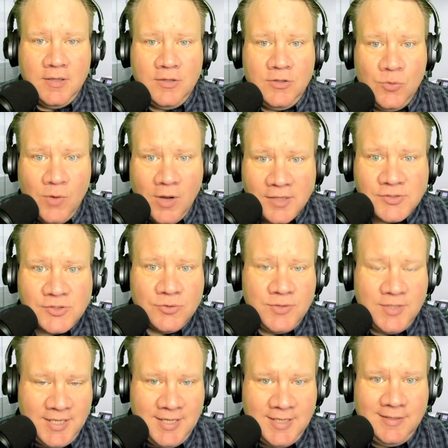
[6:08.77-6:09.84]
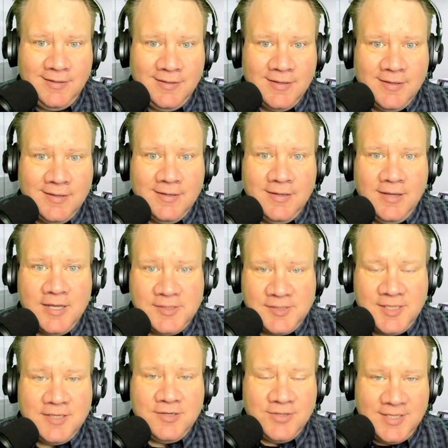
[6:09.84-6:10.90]
You also need a
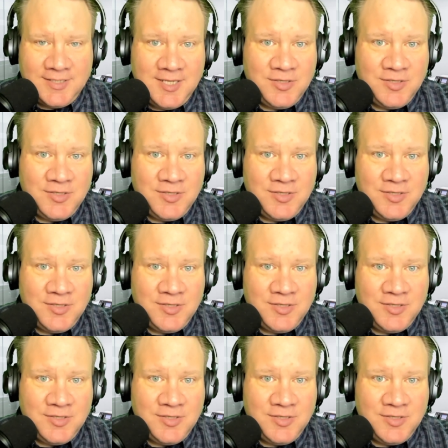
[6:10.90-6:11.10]
signal that